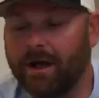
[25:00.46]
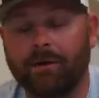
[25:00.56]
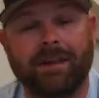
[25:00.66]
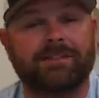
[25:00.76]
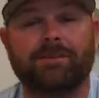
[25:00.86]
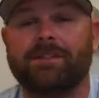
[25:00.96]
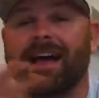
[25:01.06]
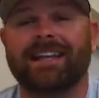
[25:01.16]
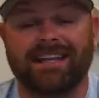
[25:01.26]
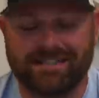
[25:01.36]
Okay, so
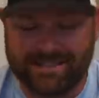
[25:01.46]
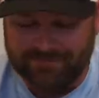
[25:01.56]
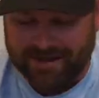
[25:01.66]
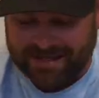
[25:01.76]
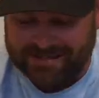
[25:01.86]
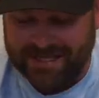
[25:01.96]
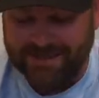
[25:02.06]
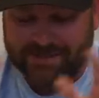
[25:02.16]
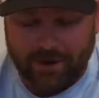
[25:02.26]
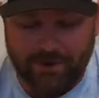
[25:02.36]
that is the baits. That
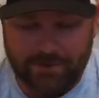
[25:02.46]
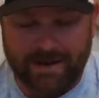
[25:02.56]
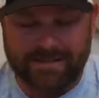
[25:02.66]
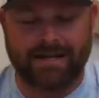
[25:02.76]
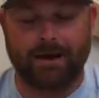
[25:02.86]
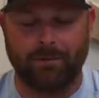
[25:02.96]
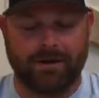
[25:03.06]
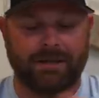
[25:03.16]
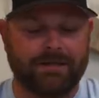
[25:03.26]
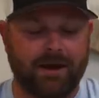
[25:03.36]
is all the baits that I
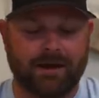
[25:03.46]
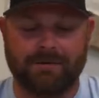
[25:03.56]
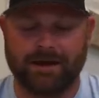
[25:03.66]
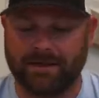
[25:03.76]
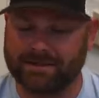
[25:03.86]
wanted to talk about.